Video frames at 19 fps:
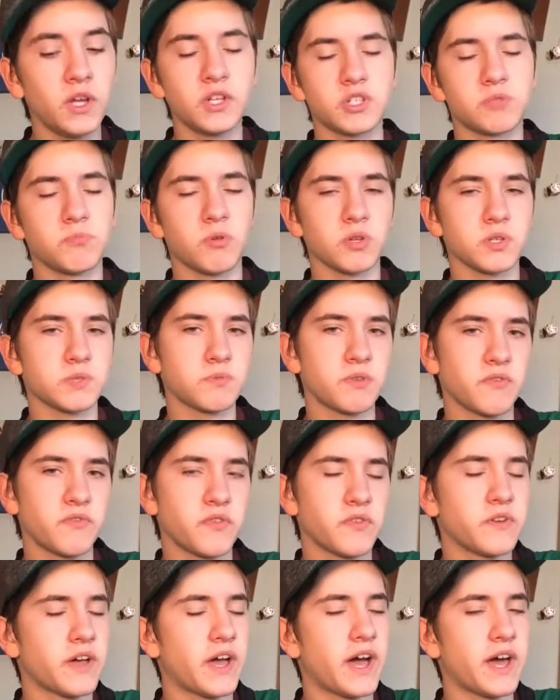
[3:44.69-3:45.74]
Jamal Smith
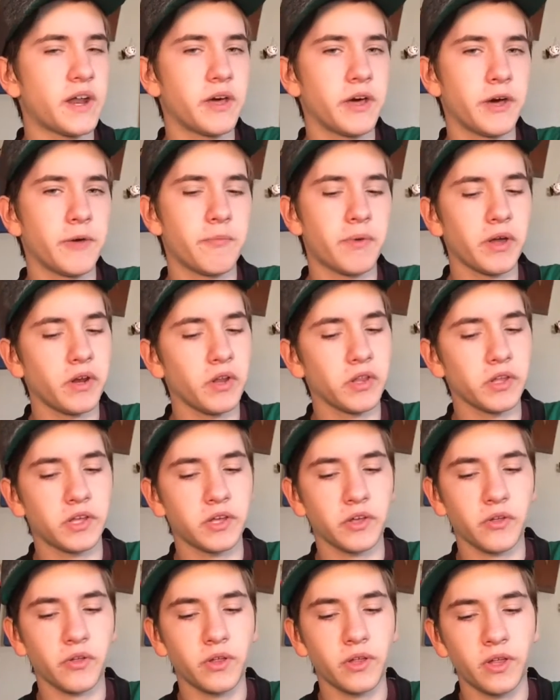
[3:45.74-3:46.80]
had a penalty
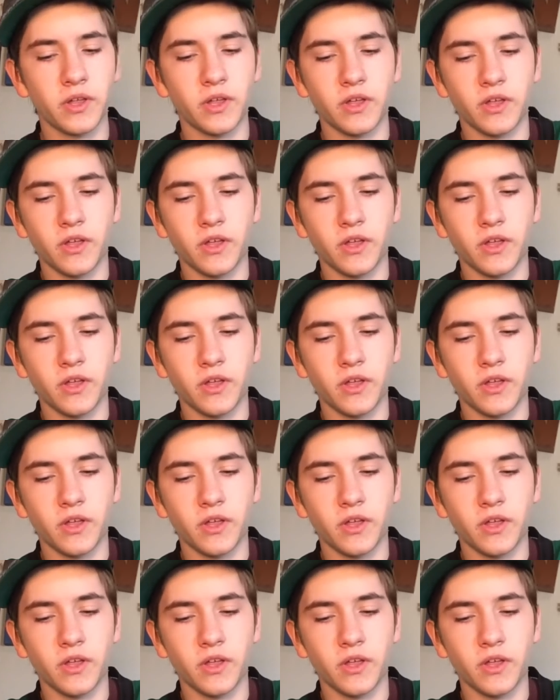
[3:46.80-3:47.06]
kill